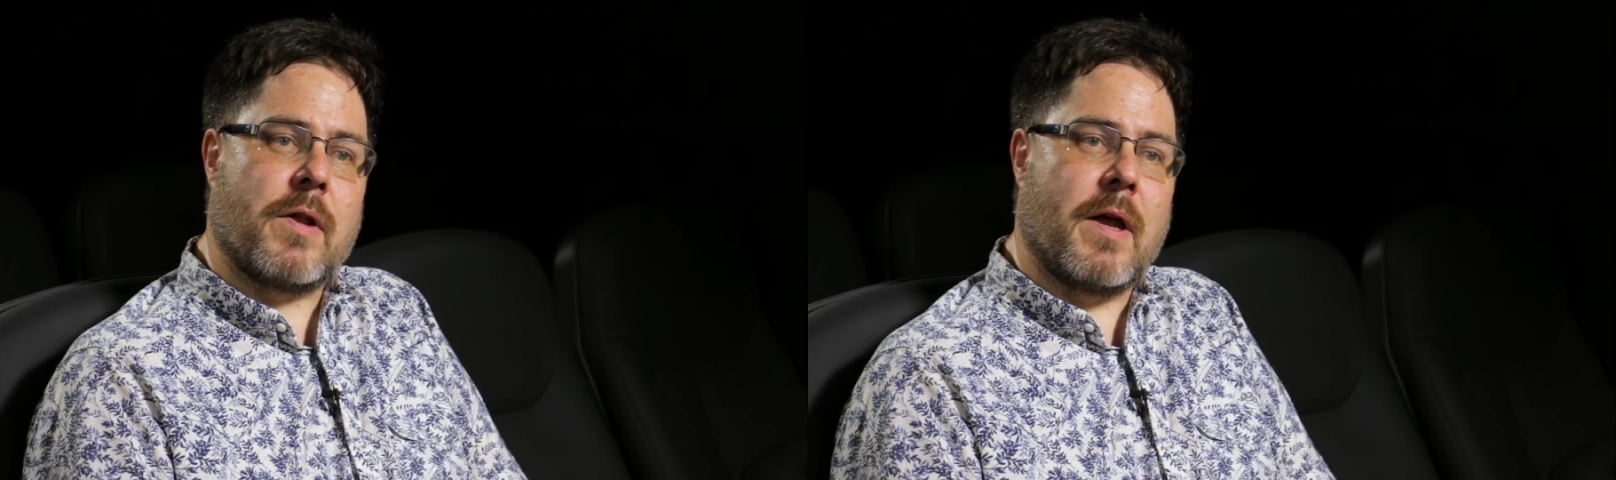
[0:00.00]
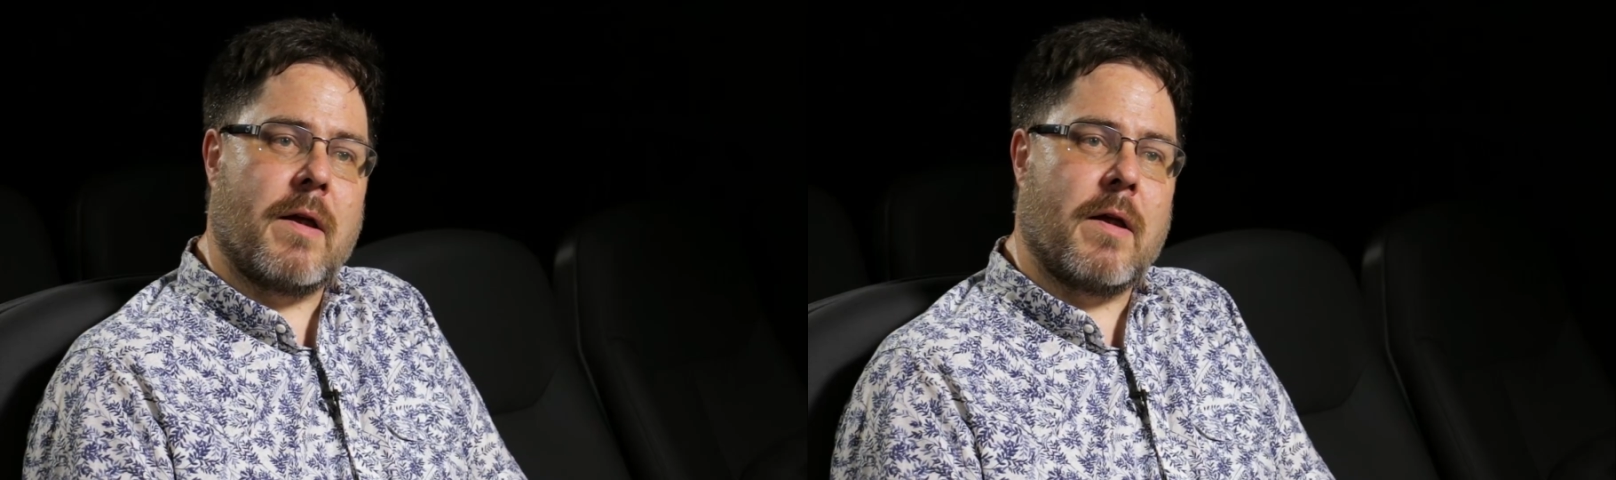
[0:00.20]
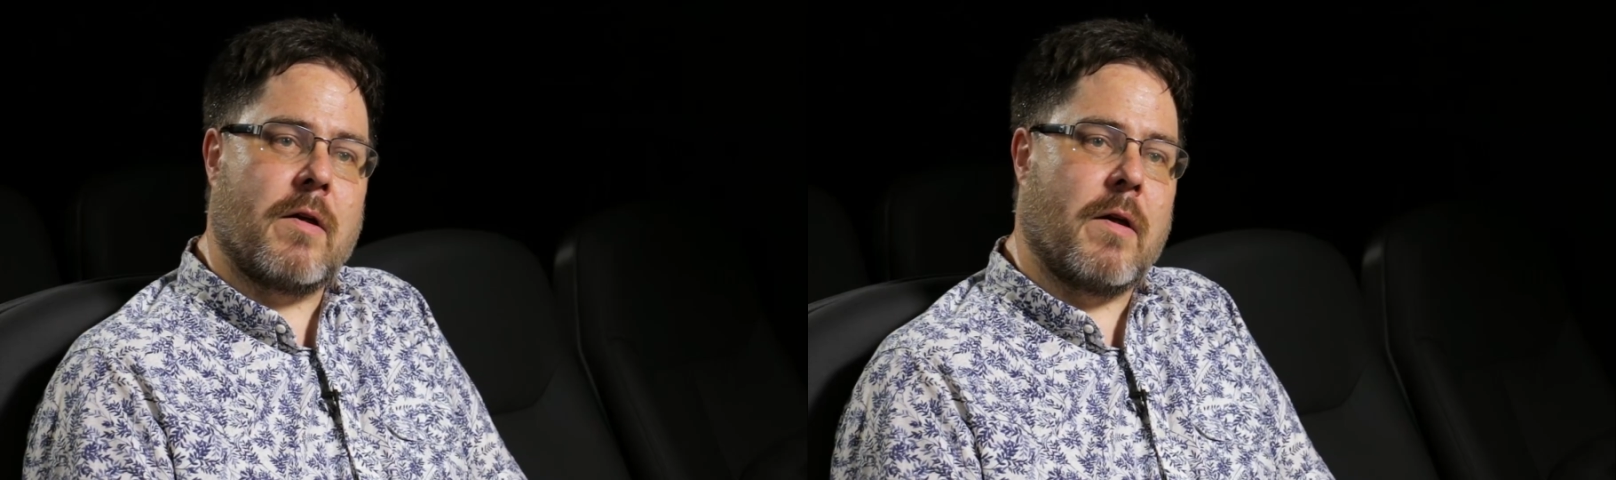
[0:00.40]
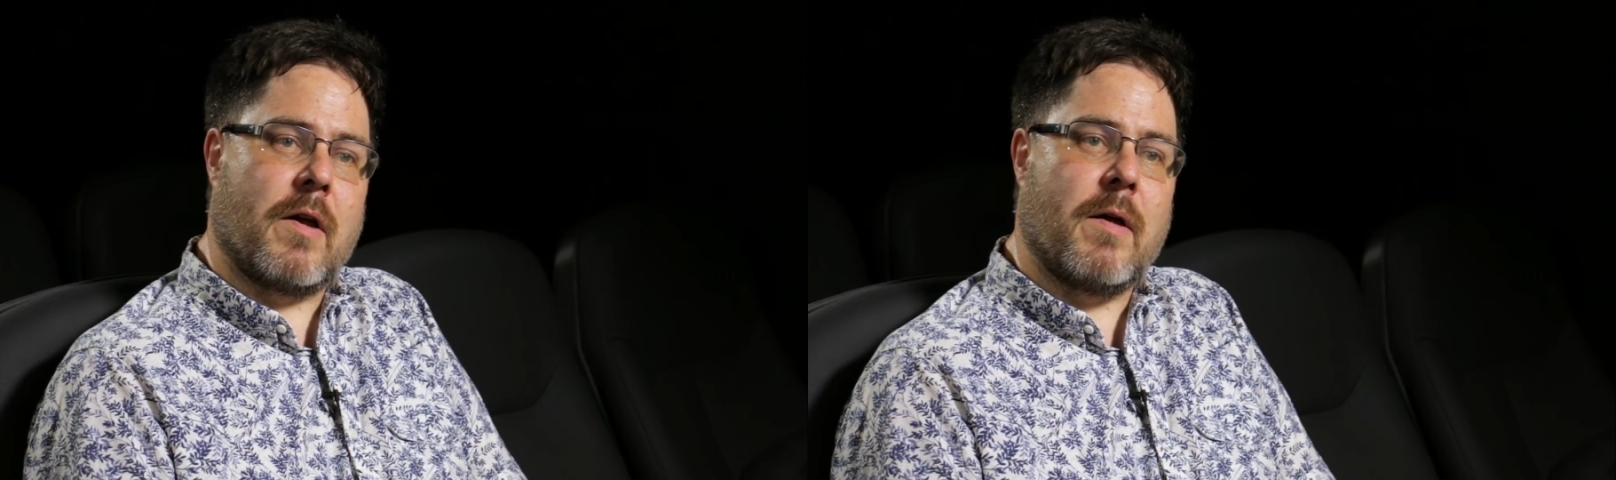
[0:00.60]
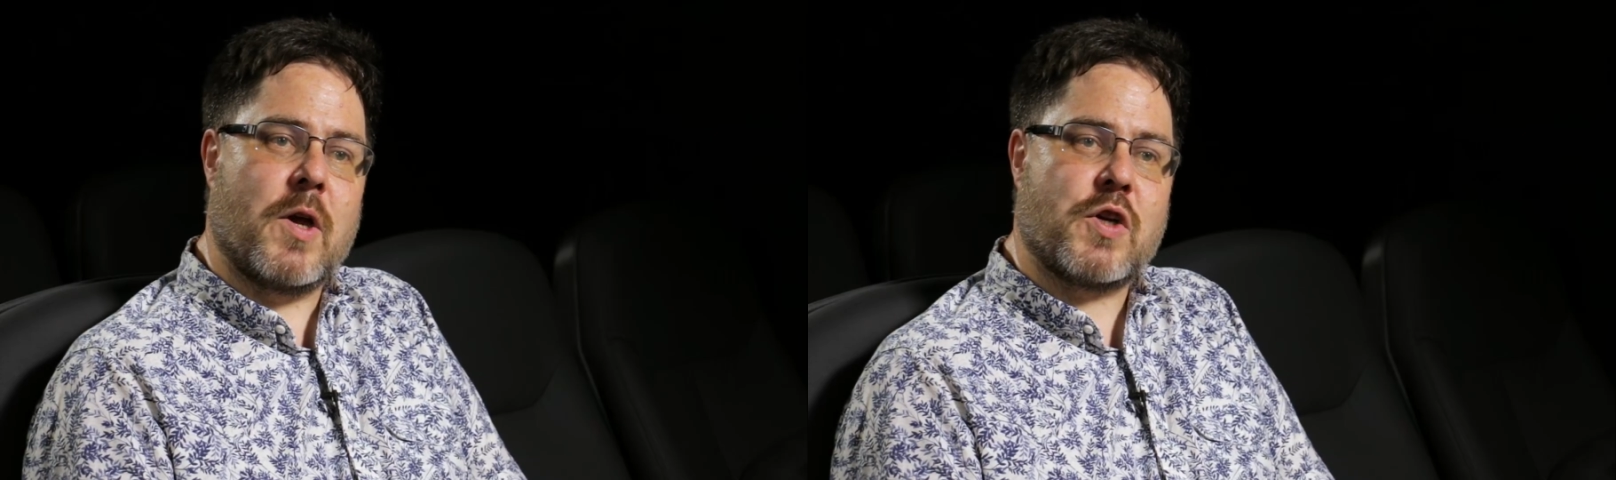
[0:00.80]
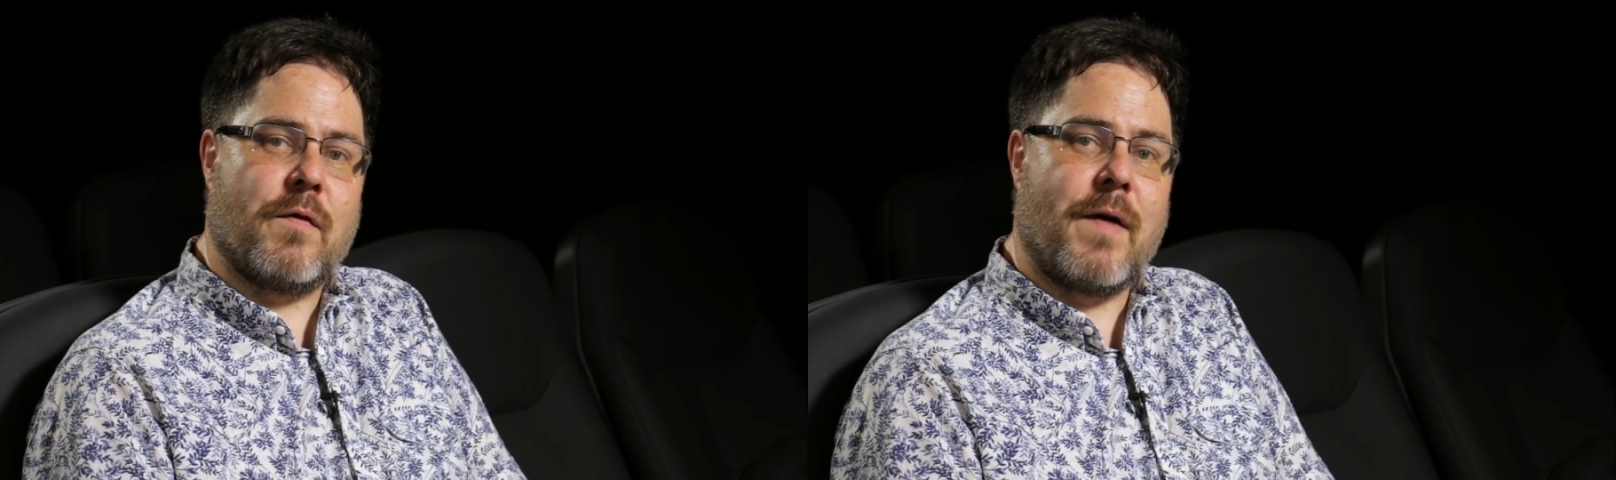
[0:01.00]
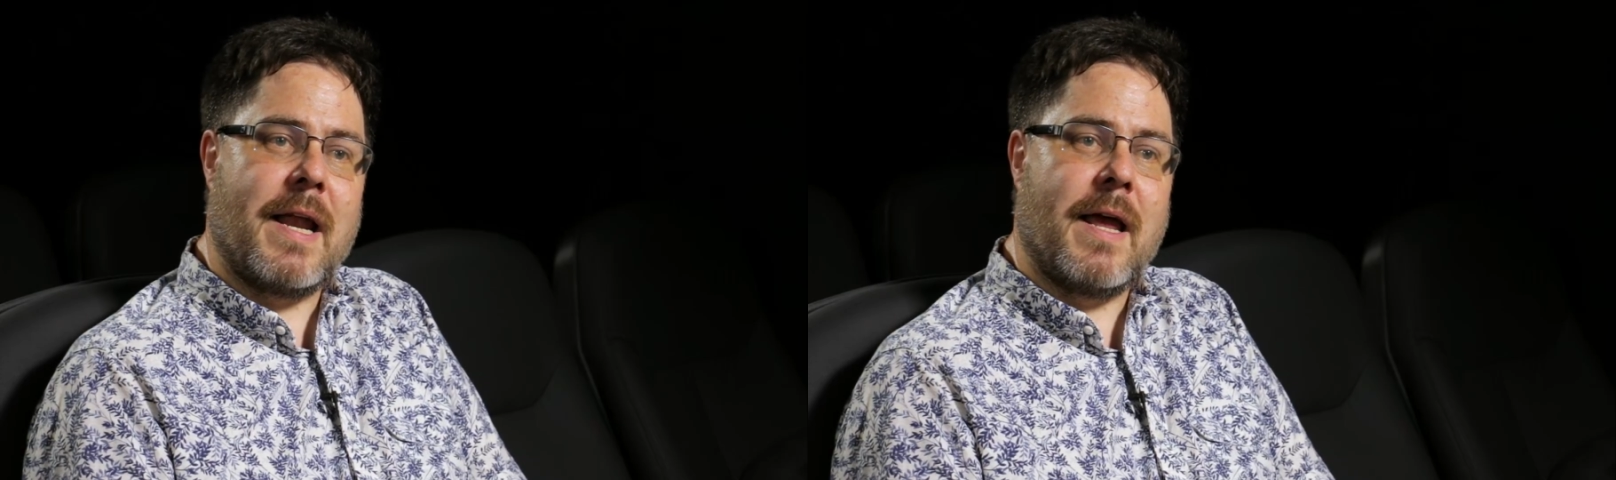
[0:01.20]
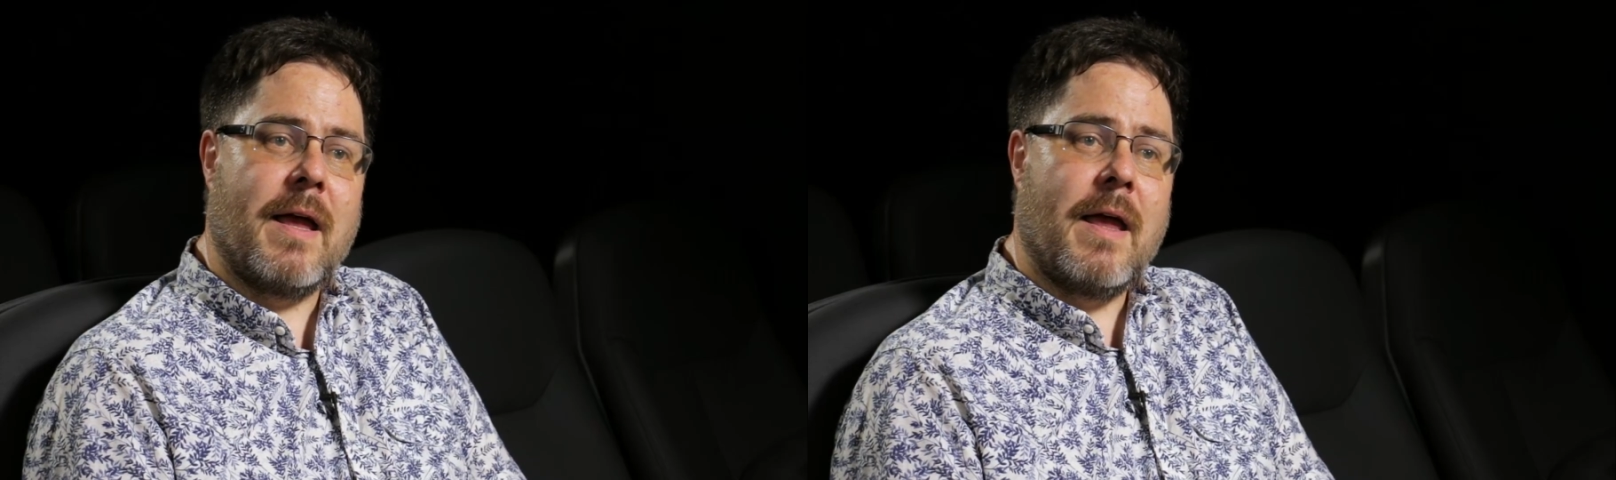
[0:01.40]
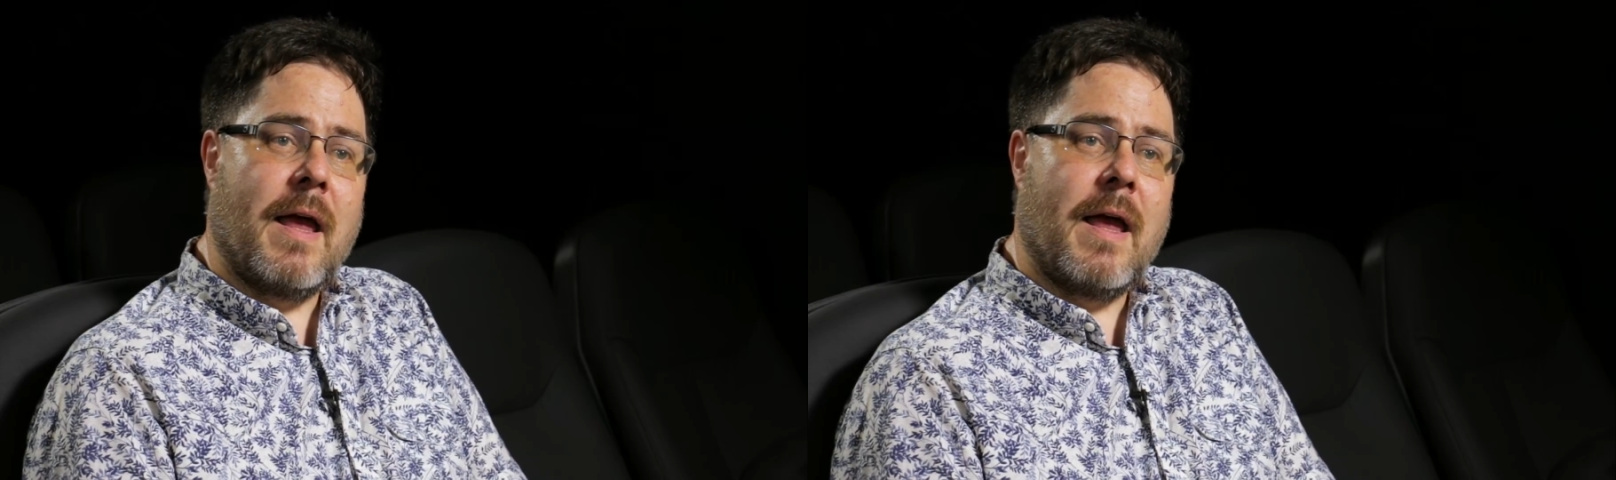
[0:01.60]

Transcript: a commercial failure.